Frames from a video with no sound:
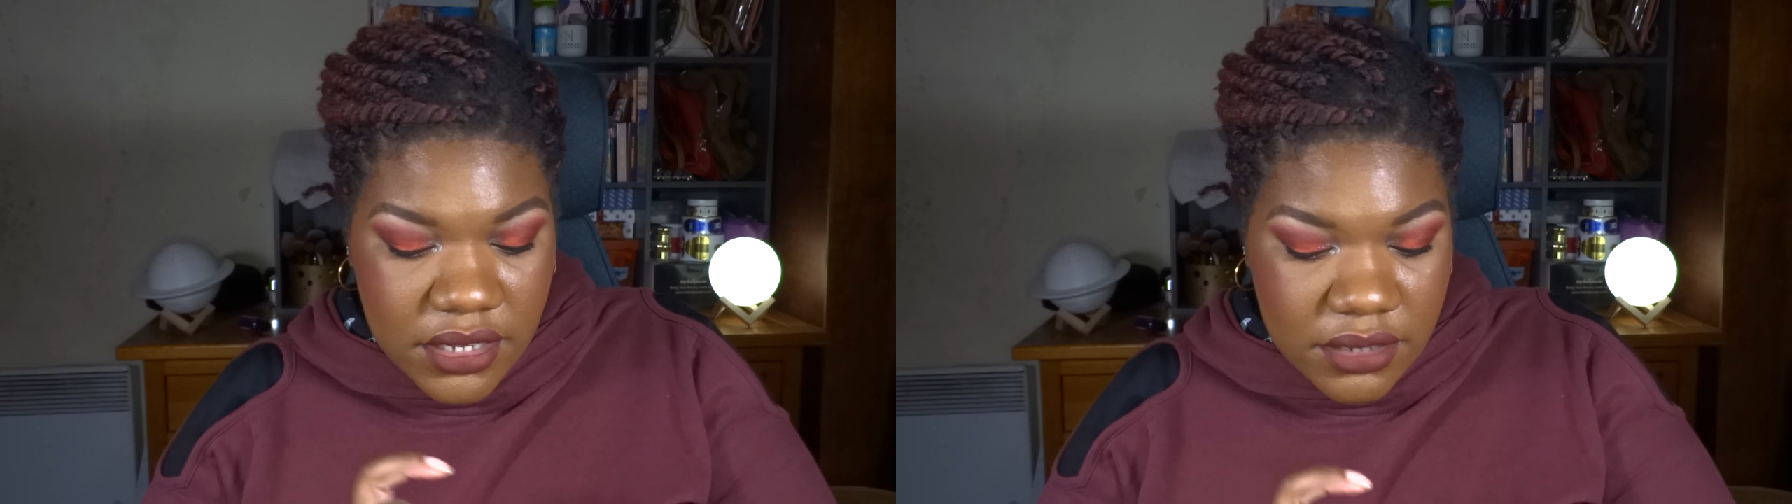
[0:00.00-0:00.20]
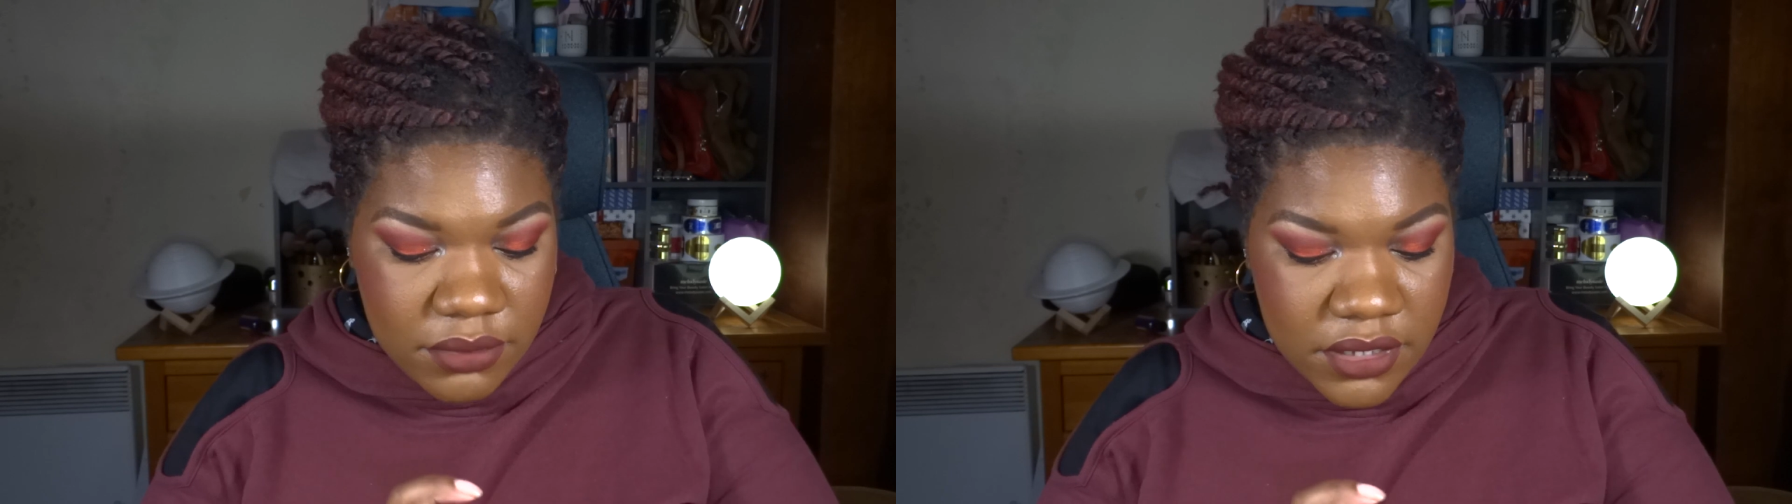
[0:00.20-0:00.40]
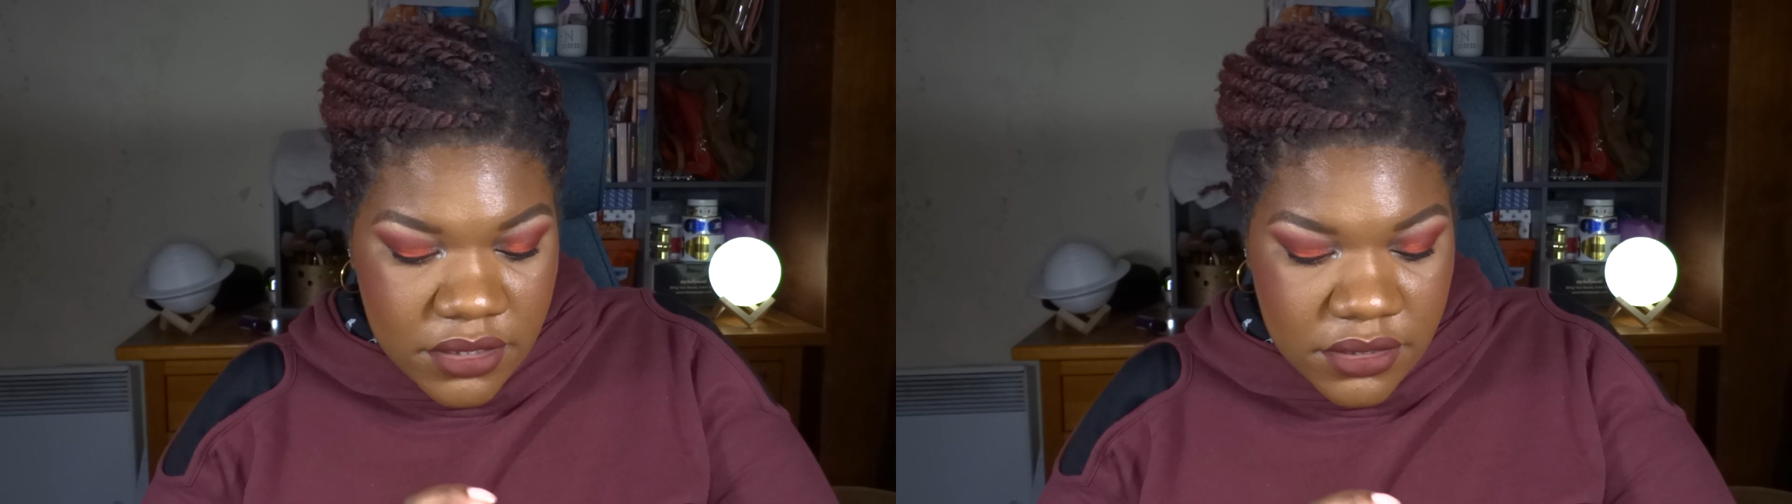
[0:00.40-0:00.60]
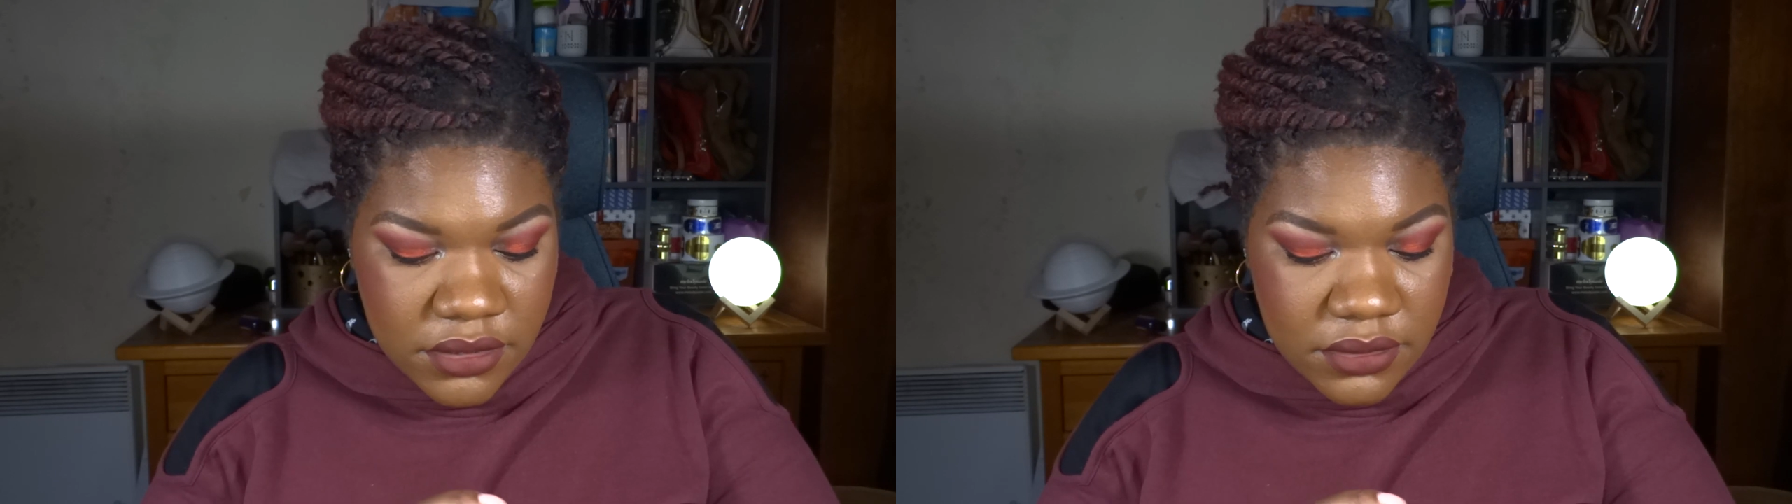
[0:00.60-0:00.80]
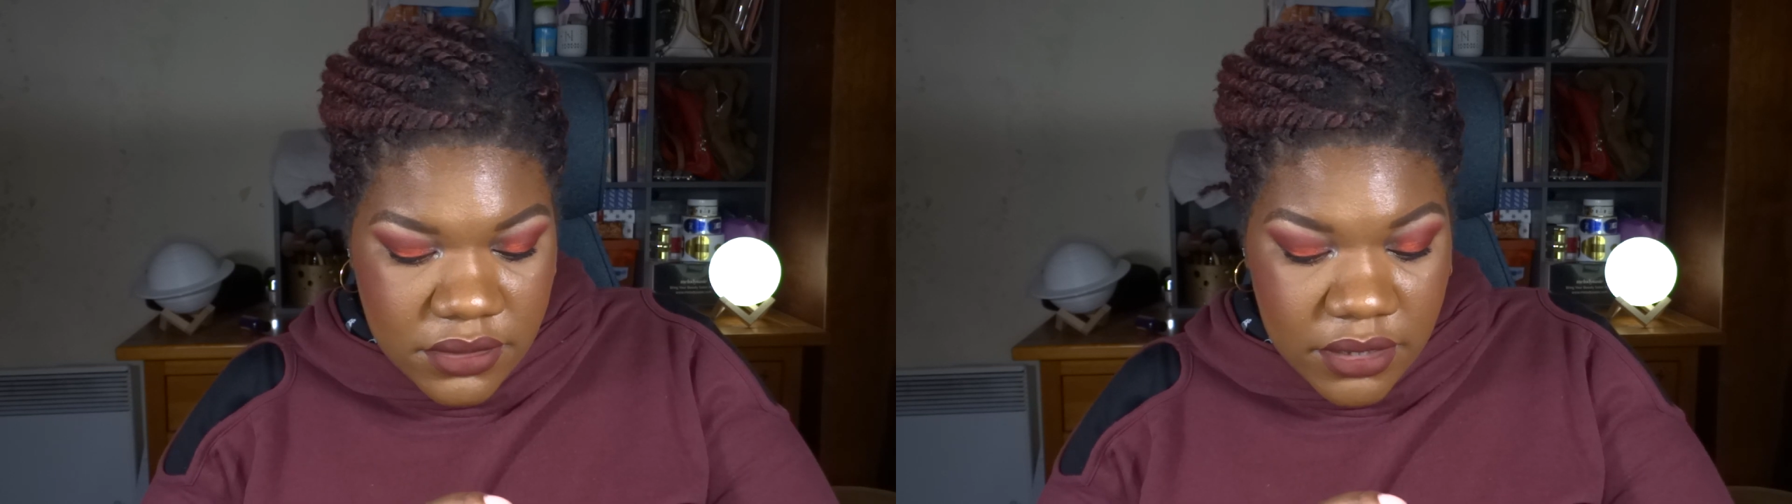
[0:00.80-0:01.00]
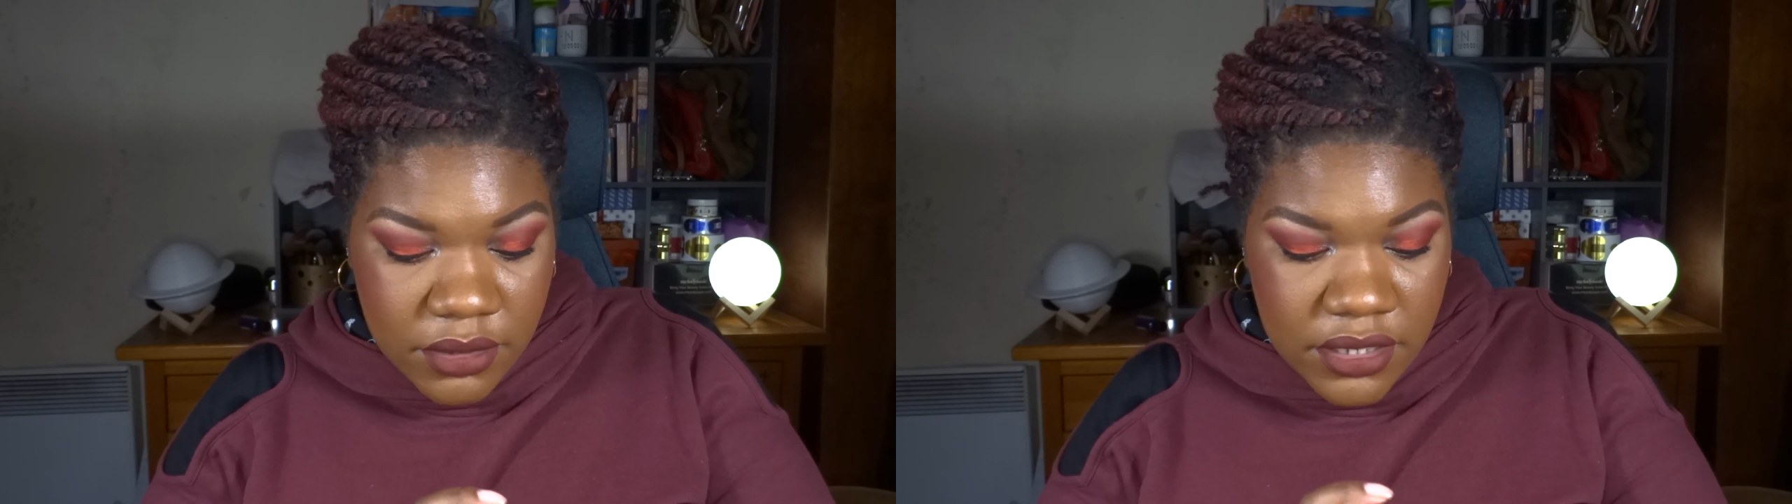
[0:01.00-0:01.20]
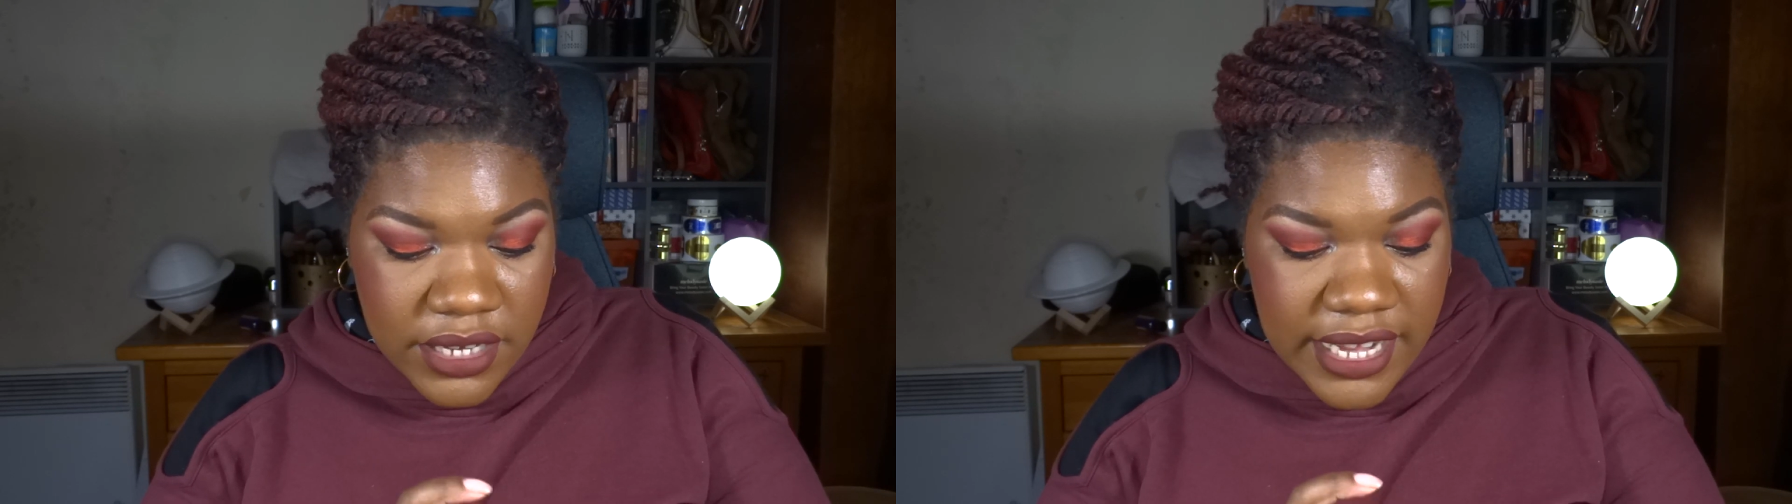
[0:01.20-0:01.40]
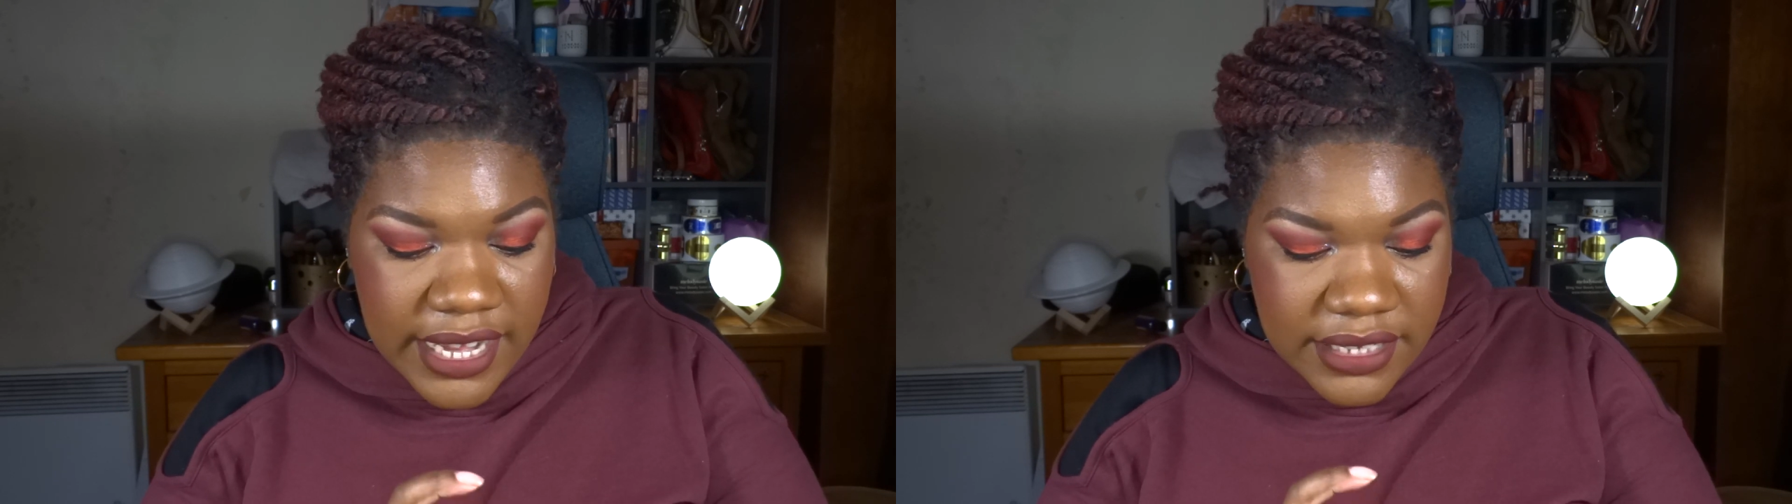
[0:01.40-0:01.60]
I'm gonna
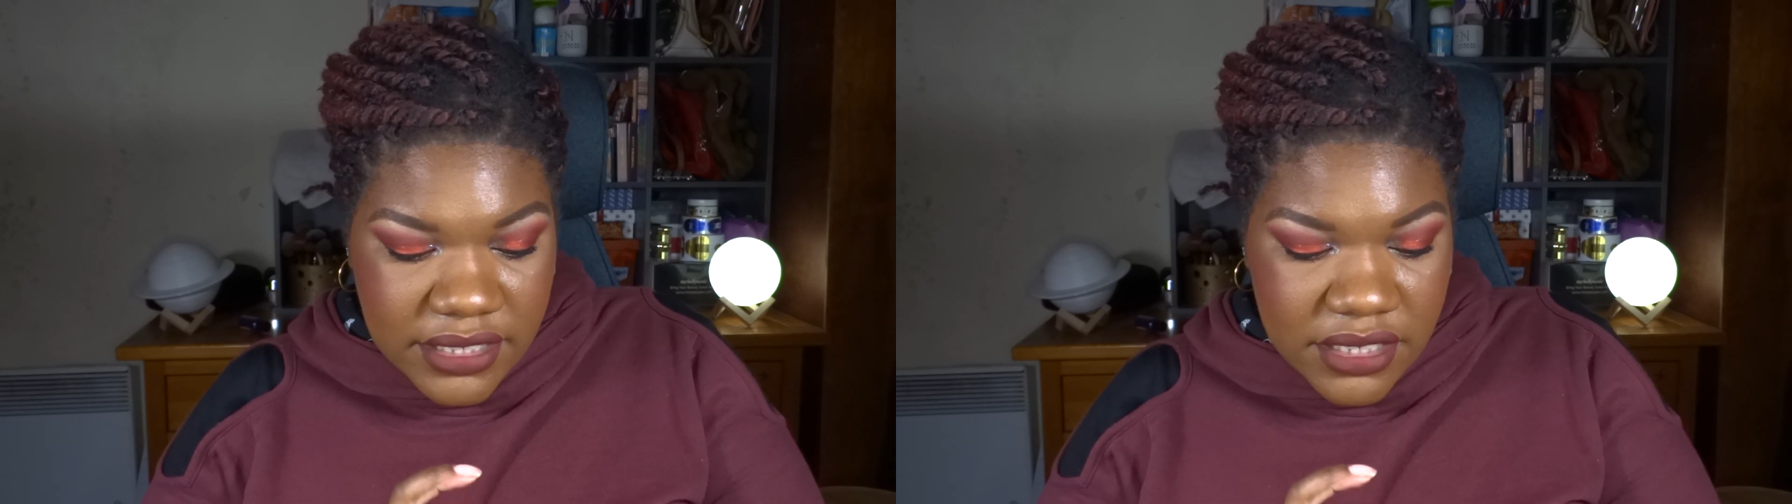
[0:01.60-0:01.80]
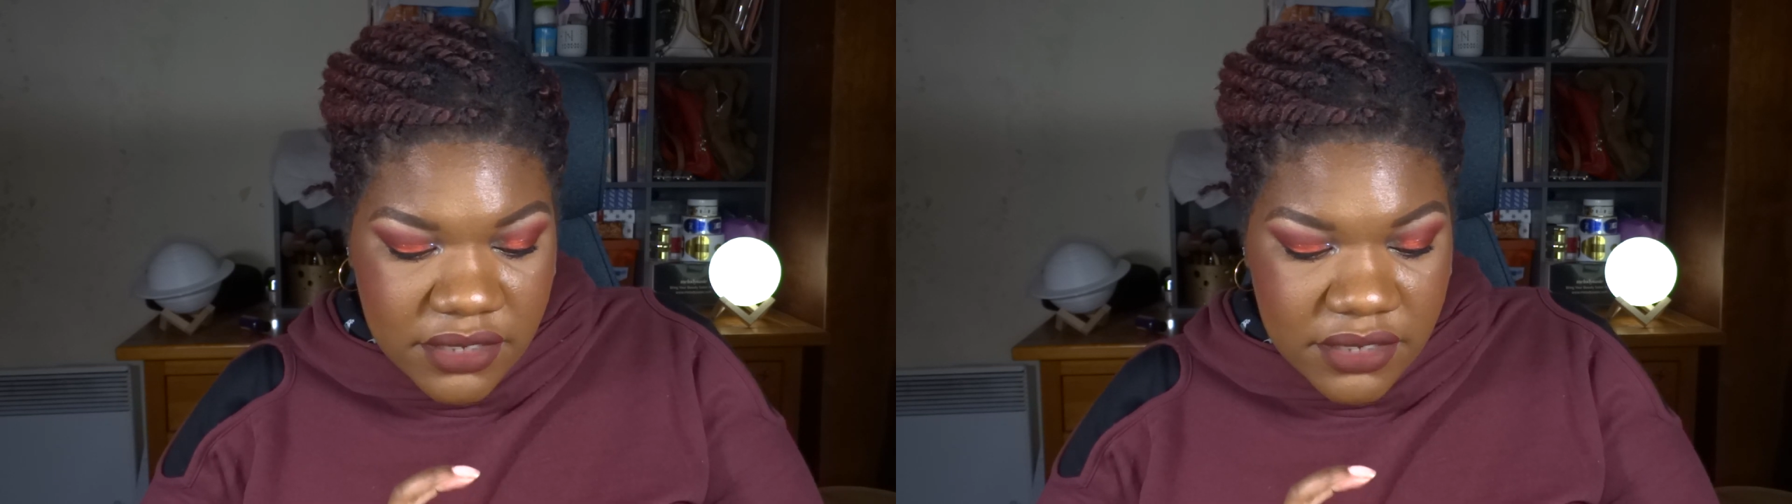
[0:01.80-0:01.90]
ask